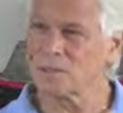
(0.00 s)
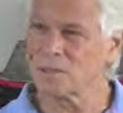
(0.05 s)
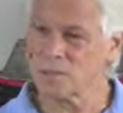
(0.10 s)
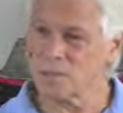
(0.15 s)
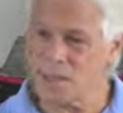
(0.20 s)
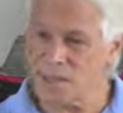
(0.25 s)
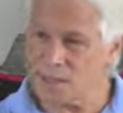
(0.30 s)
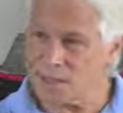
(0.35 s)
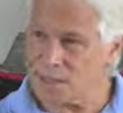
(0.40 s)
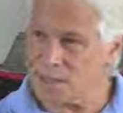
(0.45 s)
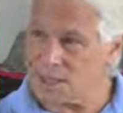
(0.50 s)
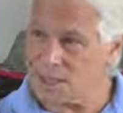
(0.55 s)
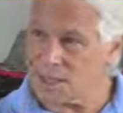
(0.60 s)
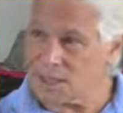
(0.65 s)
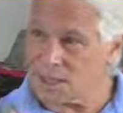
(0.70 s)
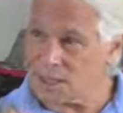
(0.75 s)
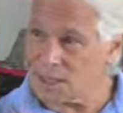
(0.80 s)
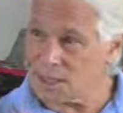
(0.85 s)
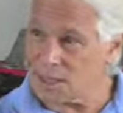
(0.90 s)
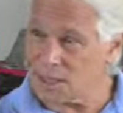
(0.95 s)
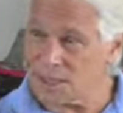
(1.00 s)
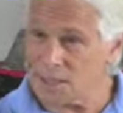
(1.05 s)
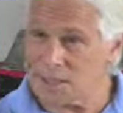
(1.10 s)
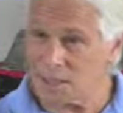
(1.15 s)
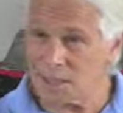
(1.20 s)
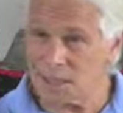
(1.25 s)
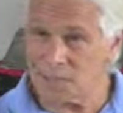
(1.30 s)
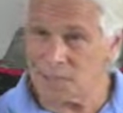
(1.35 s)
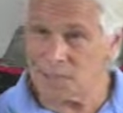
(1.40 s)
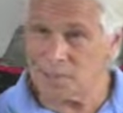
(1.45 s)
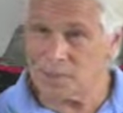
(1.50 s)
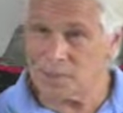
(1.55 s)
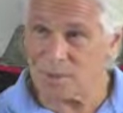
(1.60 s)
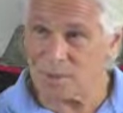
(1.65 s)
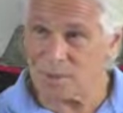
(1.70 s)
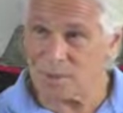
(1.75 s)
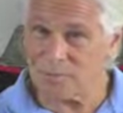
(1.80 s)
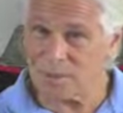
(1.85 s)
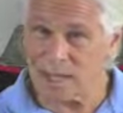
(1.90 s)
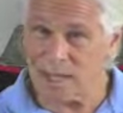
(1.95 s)
So that's just a little
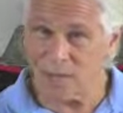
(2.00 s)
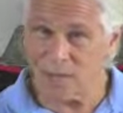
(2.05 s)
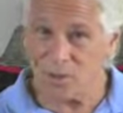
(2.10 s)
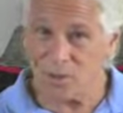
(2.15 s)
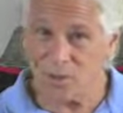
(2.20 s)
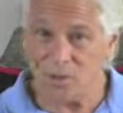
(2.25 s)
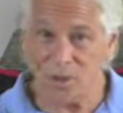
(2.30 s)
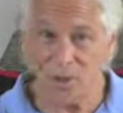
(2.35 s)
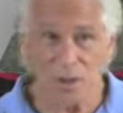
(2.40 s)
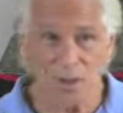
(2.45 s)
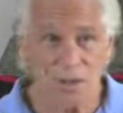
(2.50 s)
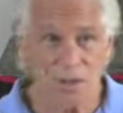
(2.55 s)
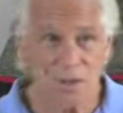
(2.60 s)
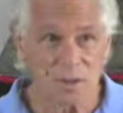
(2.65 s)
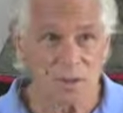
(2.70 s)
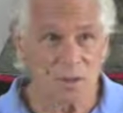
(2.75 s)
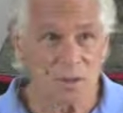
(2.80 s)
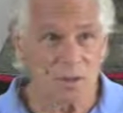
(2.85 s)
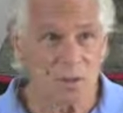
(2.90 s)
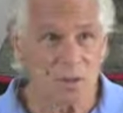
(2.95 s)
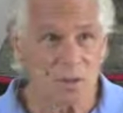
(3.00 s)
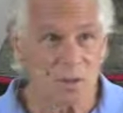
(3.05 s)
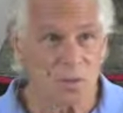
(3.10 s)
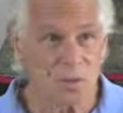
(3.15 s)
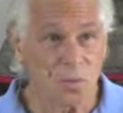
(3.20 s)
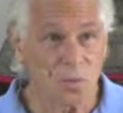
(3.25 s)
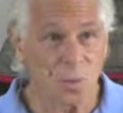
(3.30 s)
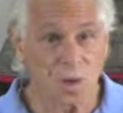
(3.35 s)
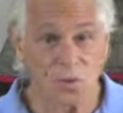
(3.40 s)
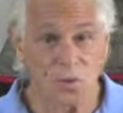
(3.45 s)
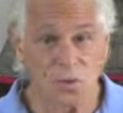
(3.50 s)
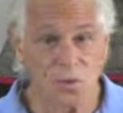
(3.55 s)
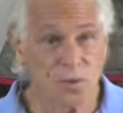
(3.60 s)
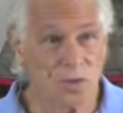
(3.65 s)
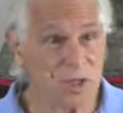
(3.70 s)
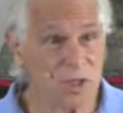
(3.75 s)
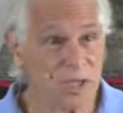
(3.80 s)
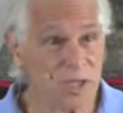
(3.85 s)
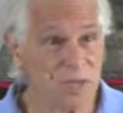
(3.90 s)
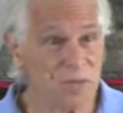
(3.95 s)
example of how when
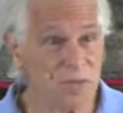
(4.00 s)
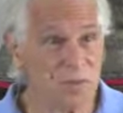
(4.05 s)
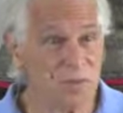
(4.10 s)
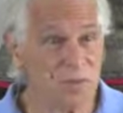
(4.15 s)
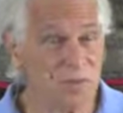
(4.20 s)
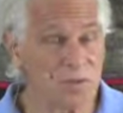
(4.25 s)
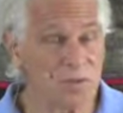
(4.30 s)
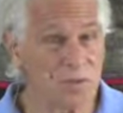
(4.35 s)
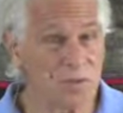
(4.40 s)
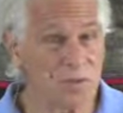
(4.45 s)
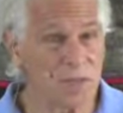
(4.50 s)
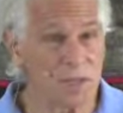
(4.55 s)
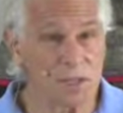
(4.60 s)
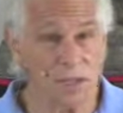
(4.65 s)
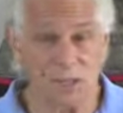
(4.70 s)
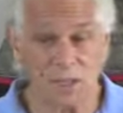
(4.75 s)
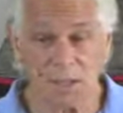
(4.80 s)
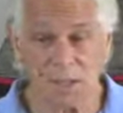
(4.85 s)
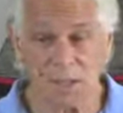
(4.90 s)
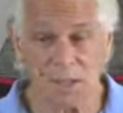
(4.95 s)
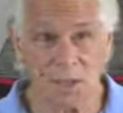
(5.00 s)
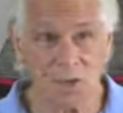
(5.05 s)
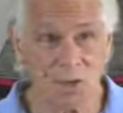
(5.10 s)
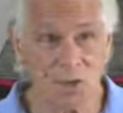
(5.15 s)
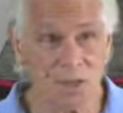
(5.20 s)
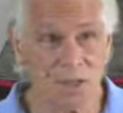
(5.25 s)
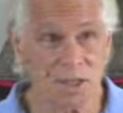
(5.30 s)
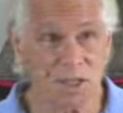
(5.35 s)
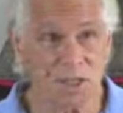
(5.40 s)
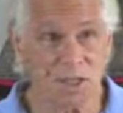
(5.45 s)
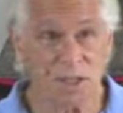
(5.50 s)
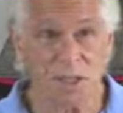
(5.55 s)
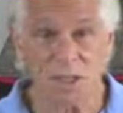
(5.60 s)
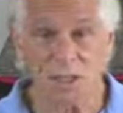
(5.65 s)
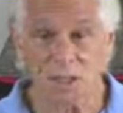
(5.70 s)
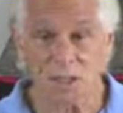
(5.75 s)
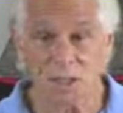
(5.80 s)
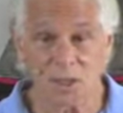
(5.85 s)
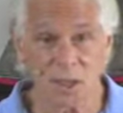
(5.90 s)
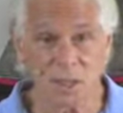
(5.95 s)
you take something that is essentially
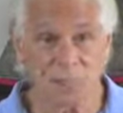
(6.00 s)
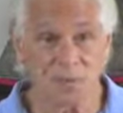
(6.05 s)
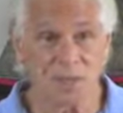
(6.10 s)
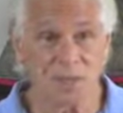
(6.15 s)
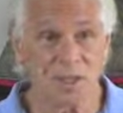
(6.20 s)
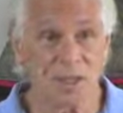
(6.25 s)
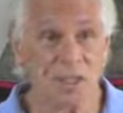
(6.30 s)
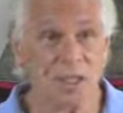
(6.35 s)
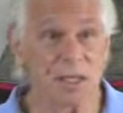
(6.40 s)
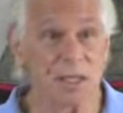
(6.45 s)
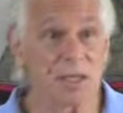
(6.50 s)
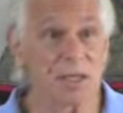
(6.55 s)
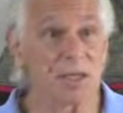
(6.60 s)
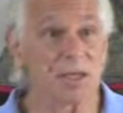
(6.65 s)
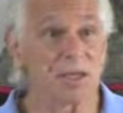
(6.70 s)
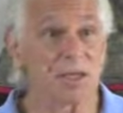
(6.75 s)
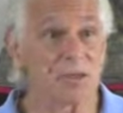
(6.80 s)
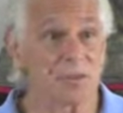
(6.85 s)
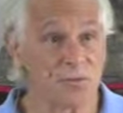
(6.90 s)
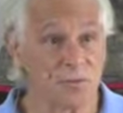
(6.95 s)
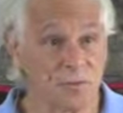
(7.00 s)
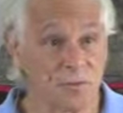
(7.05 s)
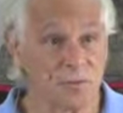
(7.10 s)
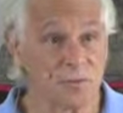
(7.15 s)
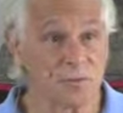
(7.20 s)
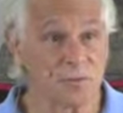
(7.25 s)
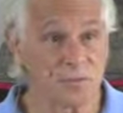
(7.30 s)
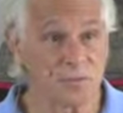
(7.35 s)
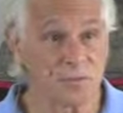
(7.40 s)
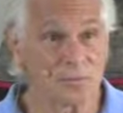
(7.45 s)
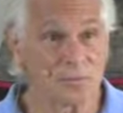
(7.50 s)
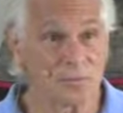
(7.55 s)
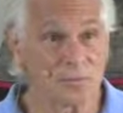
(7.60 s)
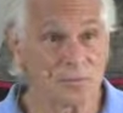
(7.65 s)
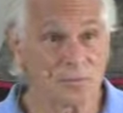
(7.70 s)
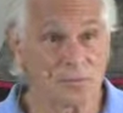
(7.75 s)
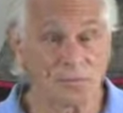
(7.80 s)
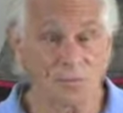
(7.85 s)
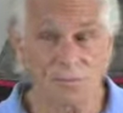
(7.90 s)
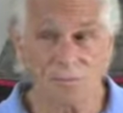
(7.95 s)
something in itself
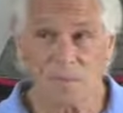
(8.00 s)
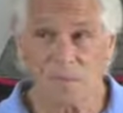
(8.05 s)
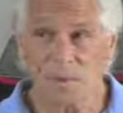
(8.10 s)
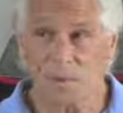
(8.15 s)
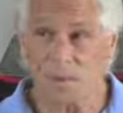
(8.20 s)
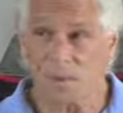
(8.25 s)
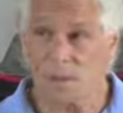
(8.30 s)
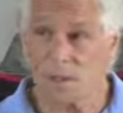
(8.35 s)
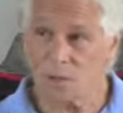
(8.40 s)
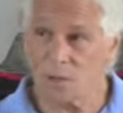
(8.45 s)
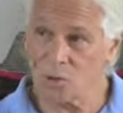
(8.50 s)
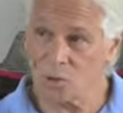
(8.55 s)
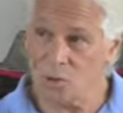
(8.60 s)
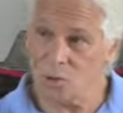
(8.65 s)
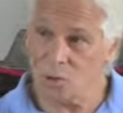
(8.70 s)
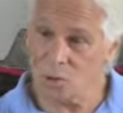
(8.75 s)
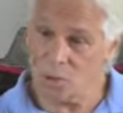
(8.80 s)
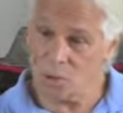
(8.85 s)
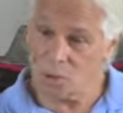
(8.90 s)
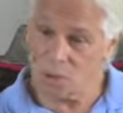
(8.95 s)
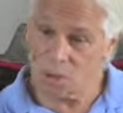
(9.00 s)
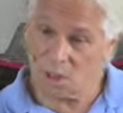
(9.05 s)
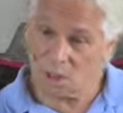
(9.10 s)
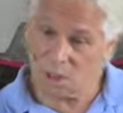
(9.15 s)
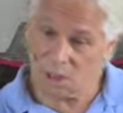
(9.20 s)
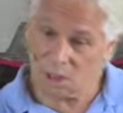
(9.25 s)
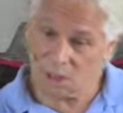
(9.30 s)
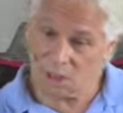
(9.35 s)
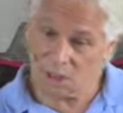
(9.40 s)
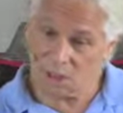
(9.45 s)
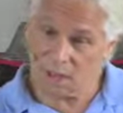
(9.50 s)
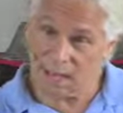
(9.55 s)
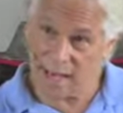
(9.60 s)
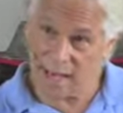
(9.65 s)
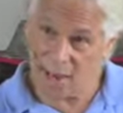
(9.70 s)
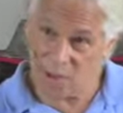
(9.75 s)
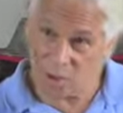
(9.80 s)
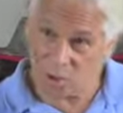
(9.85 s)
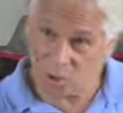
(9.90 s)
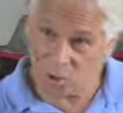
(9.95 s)
and you
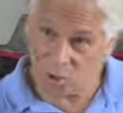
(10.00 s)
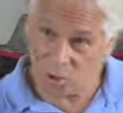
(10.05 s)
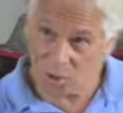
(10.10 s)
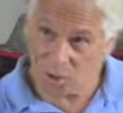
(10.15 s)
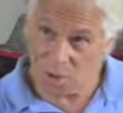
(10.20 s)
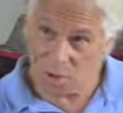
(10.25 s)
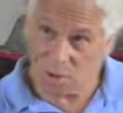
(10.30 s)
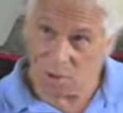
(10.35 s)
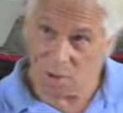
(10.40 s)
attach